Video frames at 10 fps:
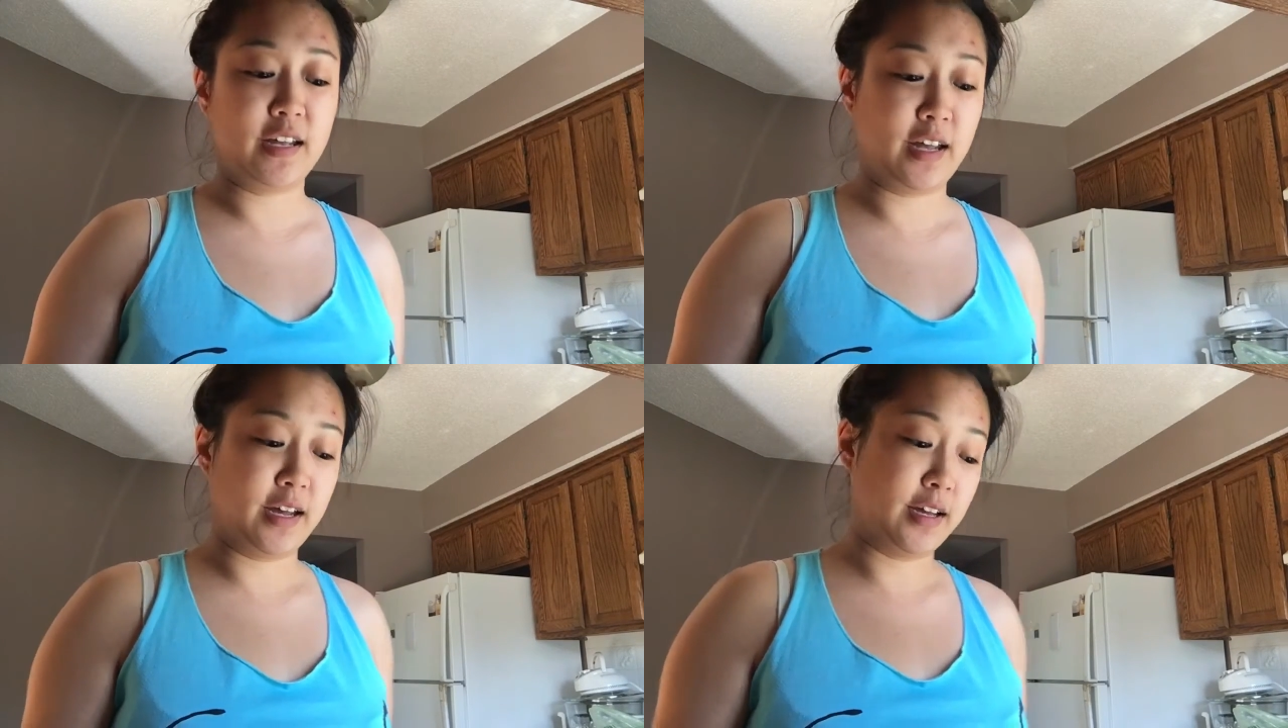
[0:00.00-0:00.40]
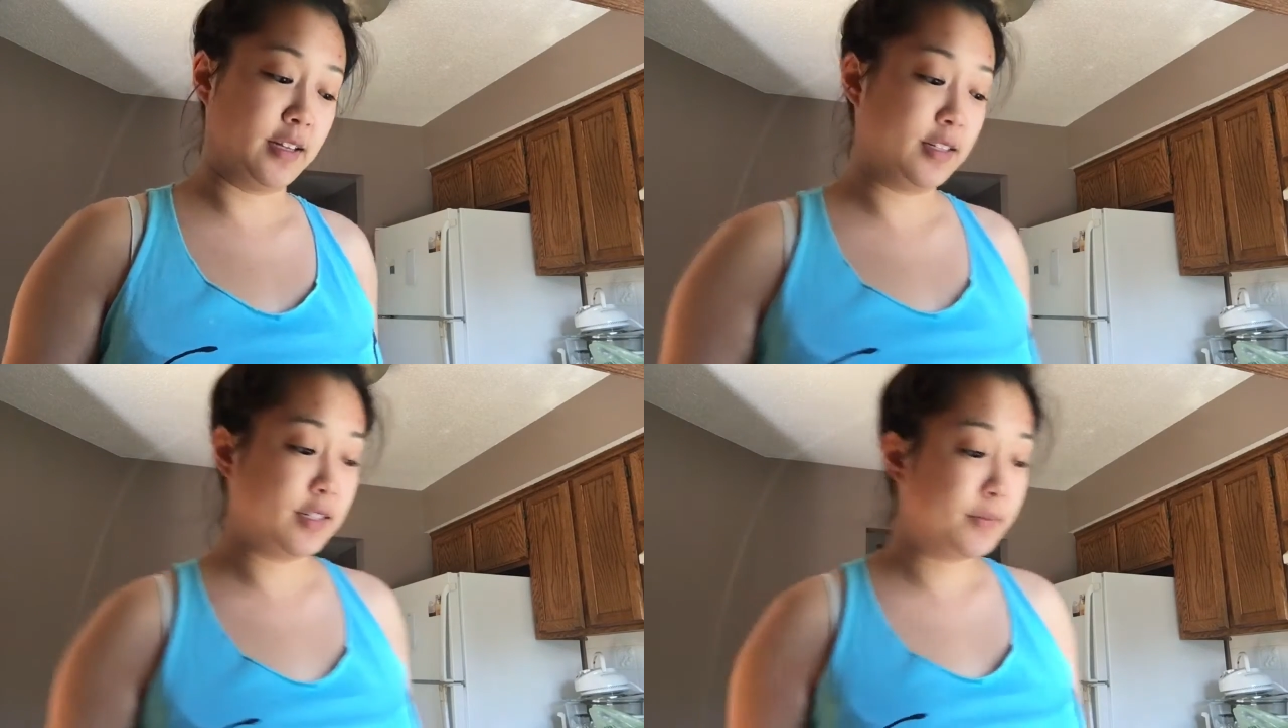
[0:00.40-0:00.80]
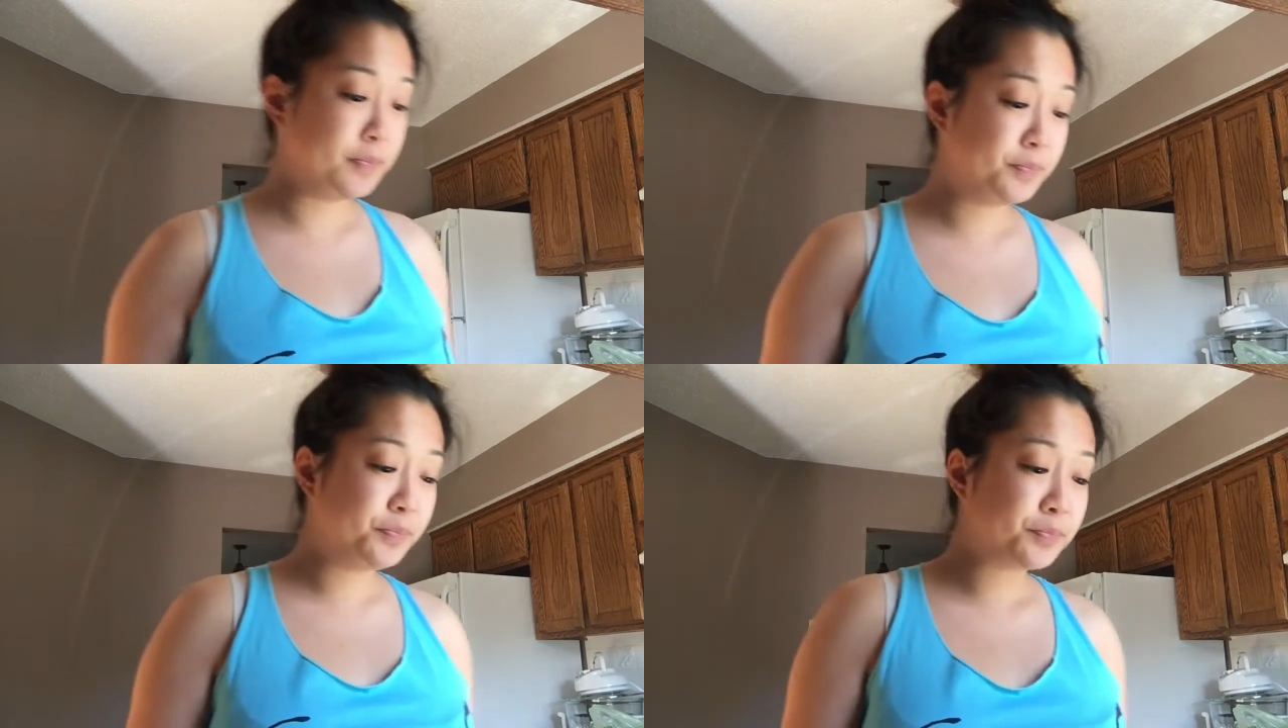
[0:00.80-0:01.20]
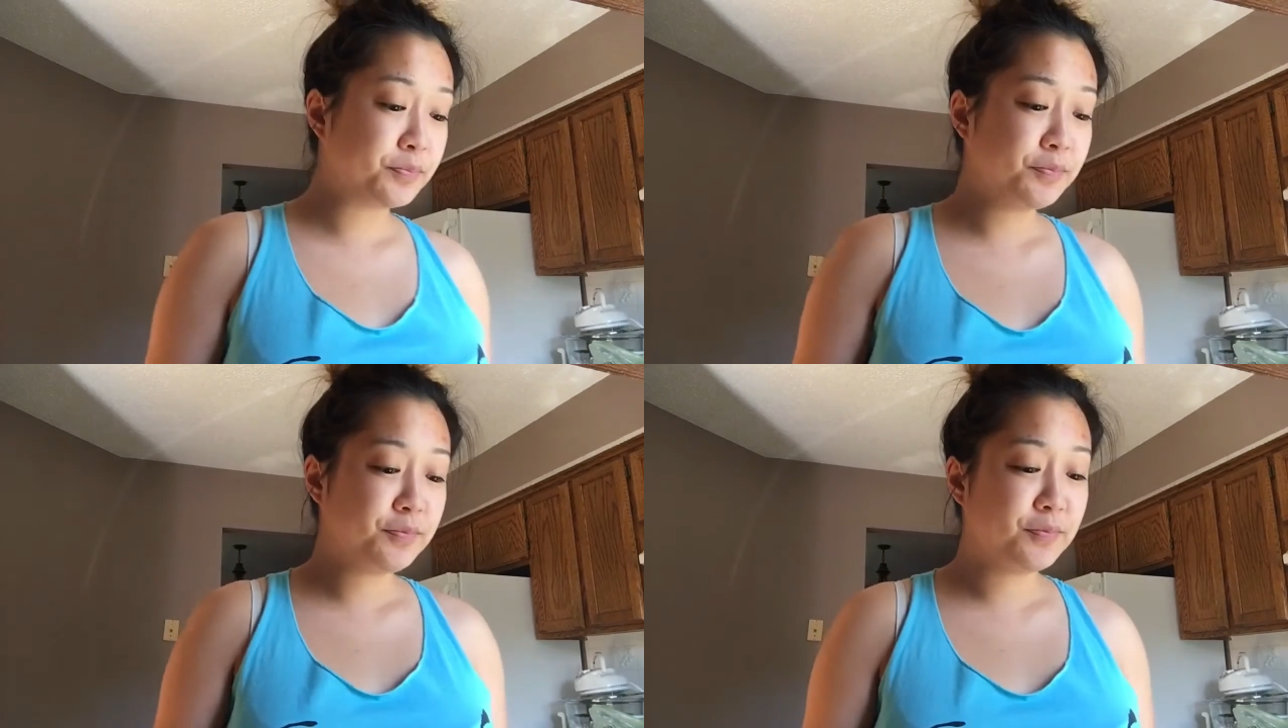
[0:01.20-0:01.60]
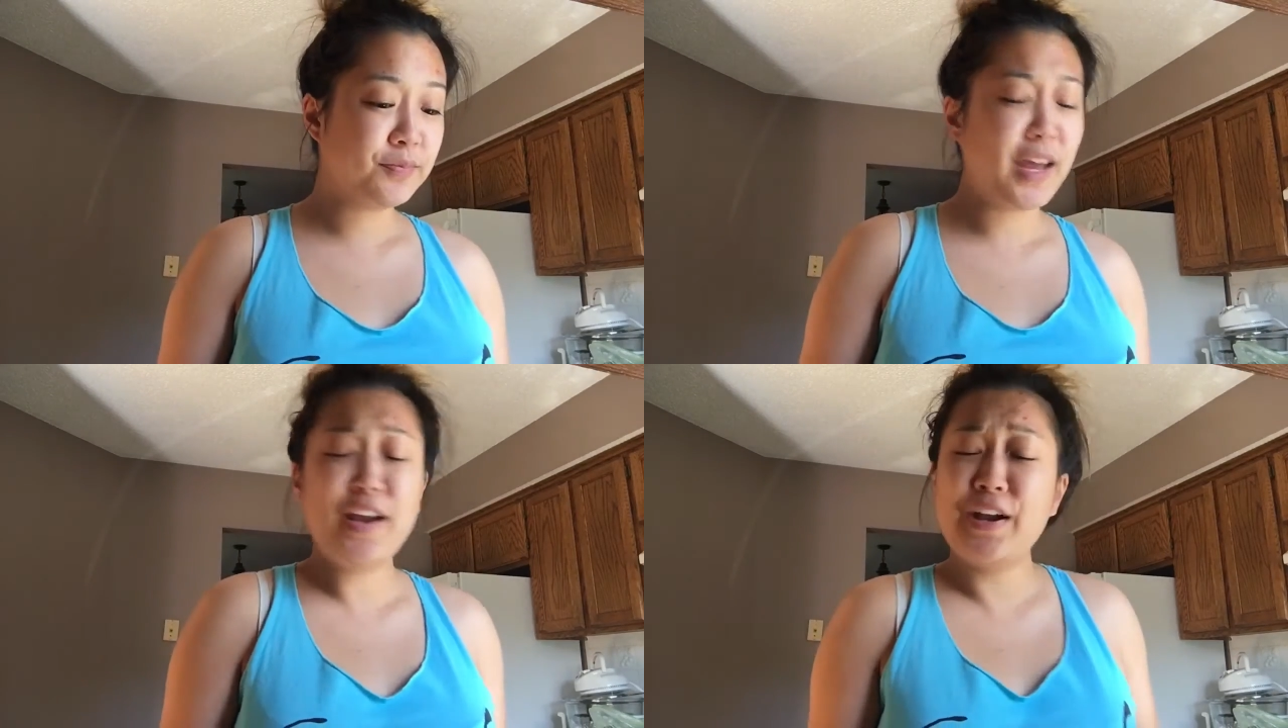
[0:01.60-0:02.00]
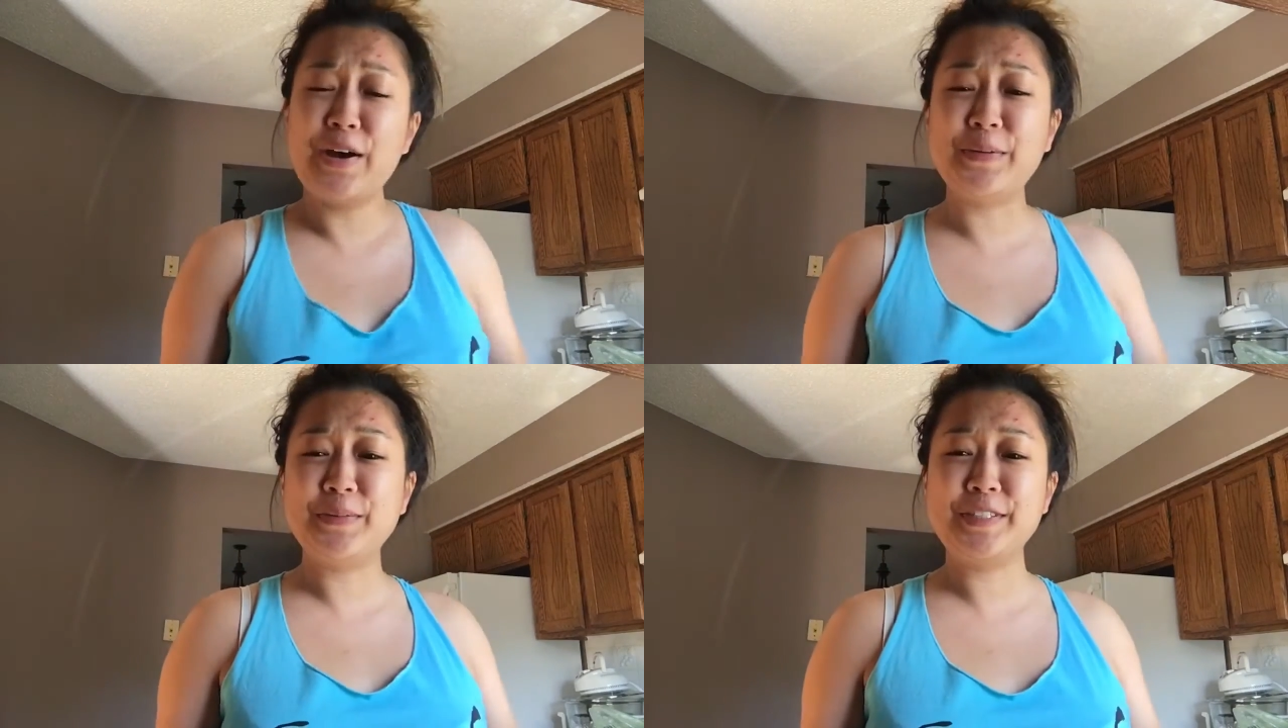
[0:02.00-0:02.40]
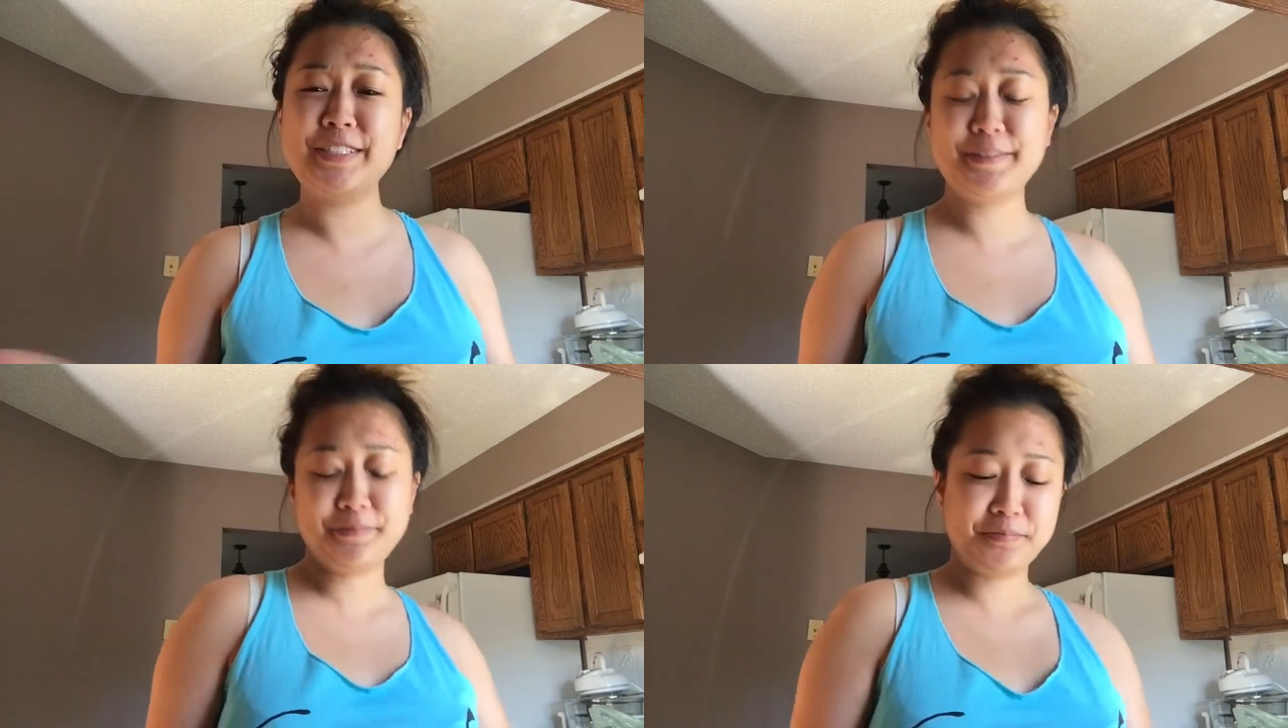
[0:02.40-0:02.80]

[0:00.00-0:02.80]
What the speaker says: and I don't know, just